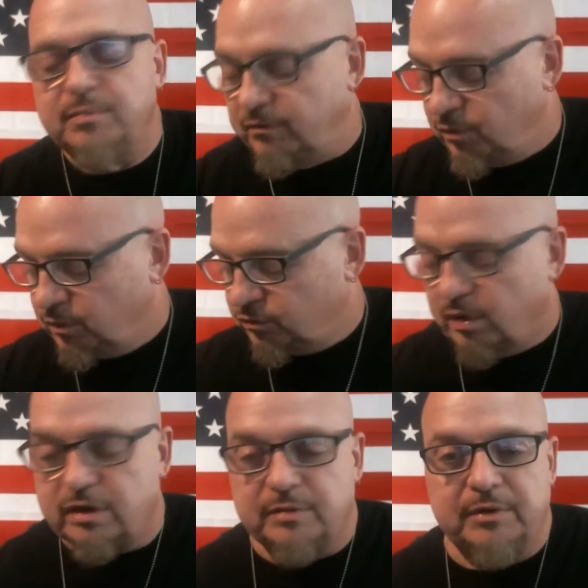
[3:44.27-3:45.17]
Everyone's
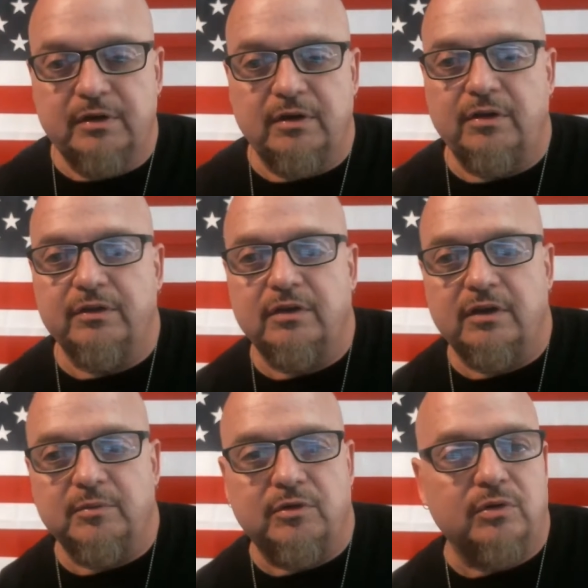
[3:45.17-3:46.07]
welcome here all the time,
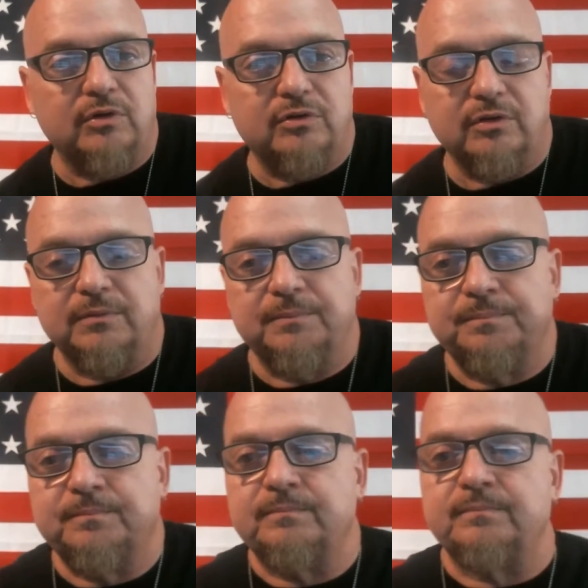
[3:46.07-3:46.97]
of course. So
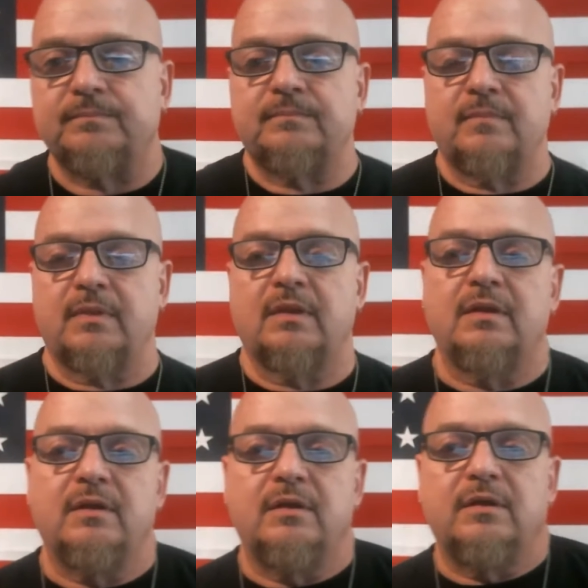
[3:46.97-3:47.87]

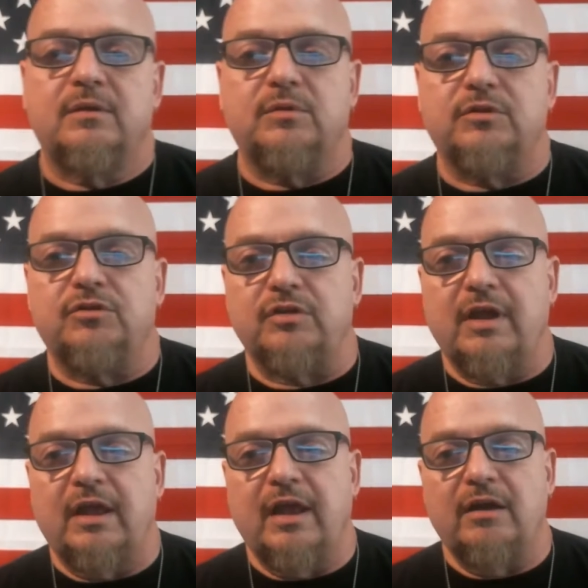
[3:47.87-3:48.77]
we usually
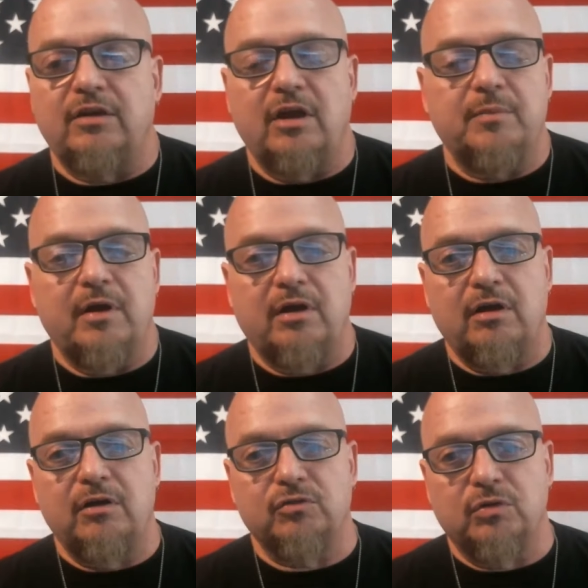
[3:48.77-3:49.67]
hang out, talk about
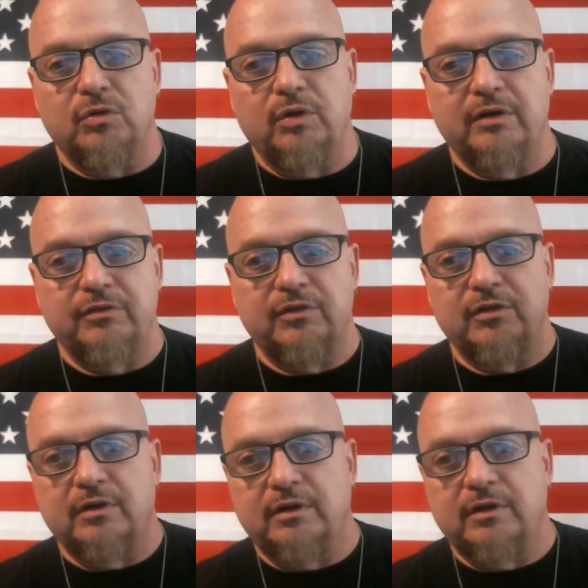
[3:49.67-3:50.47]
cars or whatever.